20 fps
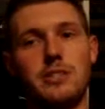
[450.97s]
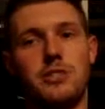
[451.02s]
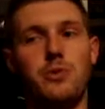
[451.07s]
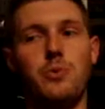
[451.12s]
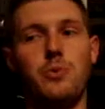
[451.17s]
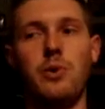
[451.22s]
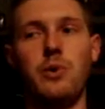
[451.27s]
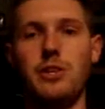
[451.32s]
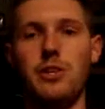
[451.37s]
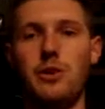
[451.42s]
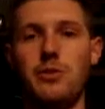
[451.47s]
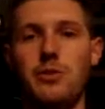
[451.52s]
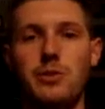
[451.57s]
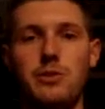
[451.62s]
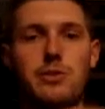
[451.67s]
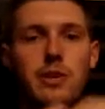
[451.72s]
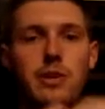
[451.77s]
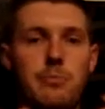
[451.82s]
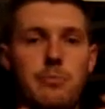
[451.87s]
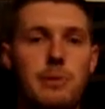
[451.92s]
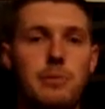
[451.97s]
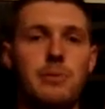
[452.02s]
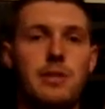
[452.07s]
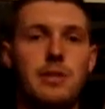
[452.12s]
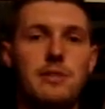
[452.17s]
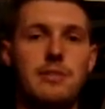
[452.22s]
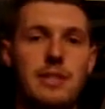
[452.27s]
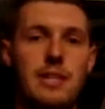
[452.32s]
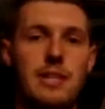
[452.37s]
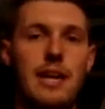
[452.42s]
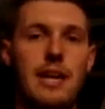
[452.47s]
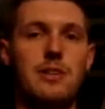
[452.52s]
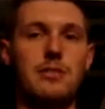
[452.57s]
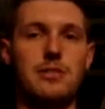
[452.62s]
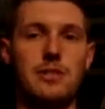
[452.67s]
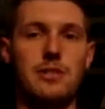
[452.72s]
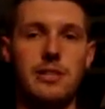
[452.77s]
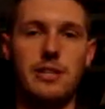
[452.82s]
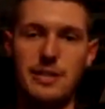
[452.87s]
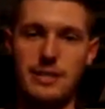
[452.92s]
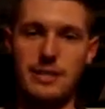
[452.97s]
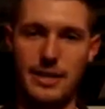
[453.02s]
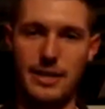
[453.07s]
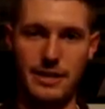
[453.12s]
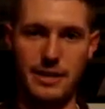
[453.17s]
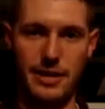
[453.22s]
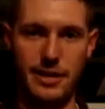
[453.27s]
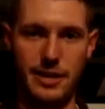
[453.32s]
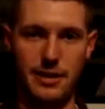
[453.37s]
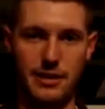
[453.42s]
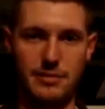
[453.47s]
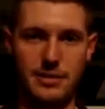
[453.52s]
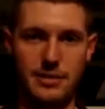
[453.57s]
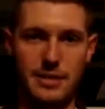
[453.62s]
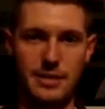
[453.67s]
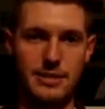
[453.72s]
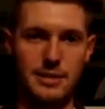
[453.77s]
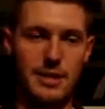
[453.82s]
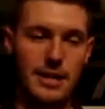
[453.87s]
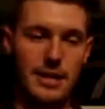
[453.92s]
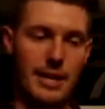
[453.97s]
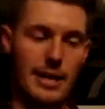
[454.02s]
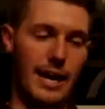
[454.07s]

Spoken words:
because you want to know that you've got people living in the house that are going to take care of it